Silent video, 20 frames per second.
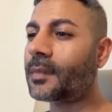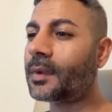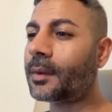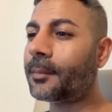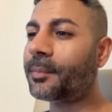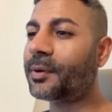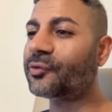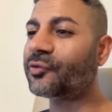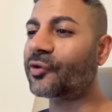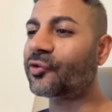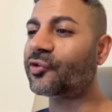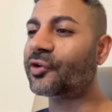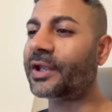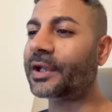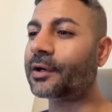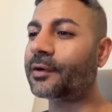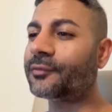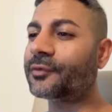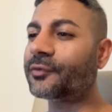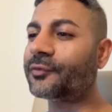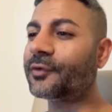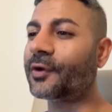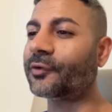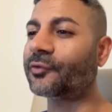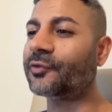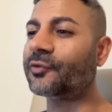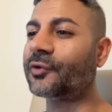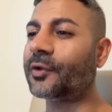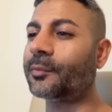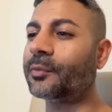positioning of the
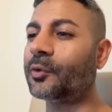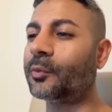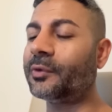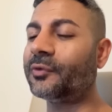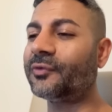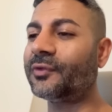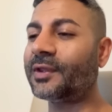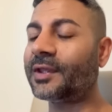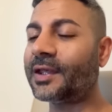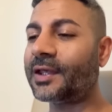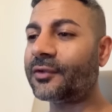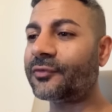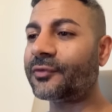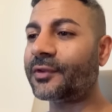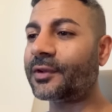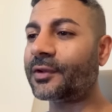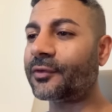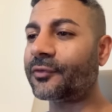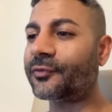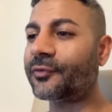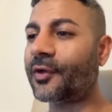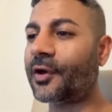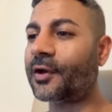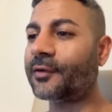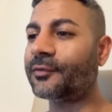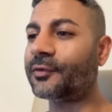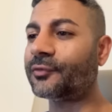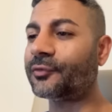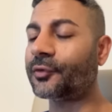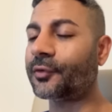suction tip. You're almost kissing the
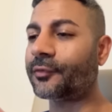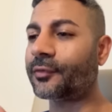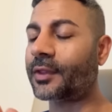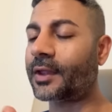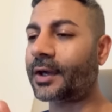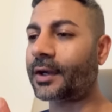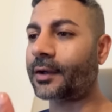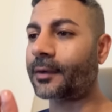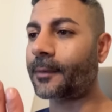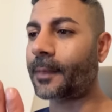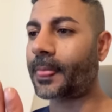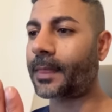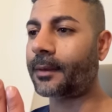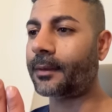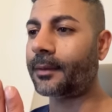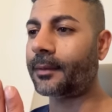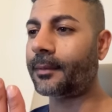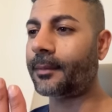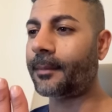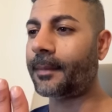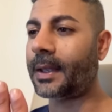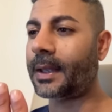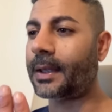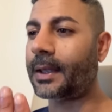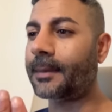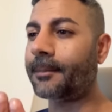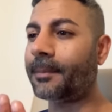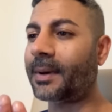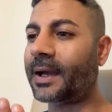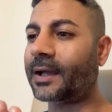surface of that
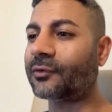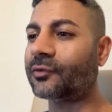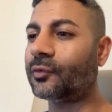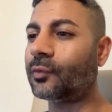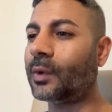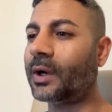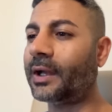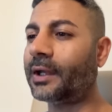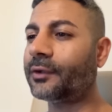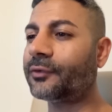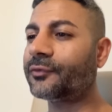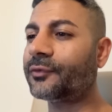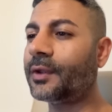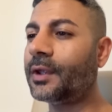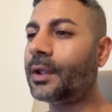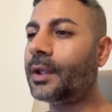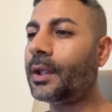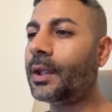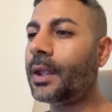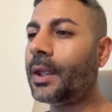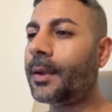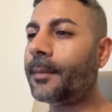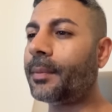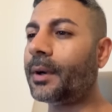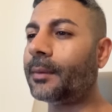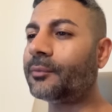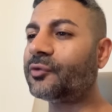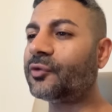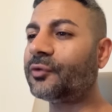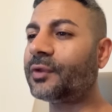impacted wax. But
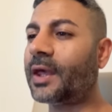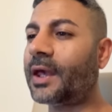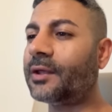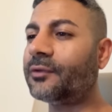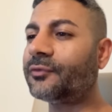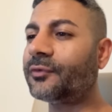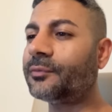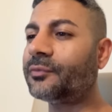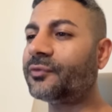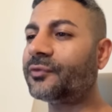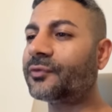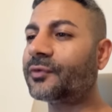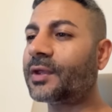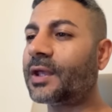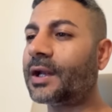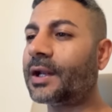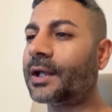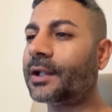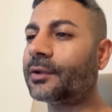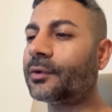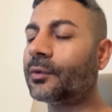I'm just getting some skin out of the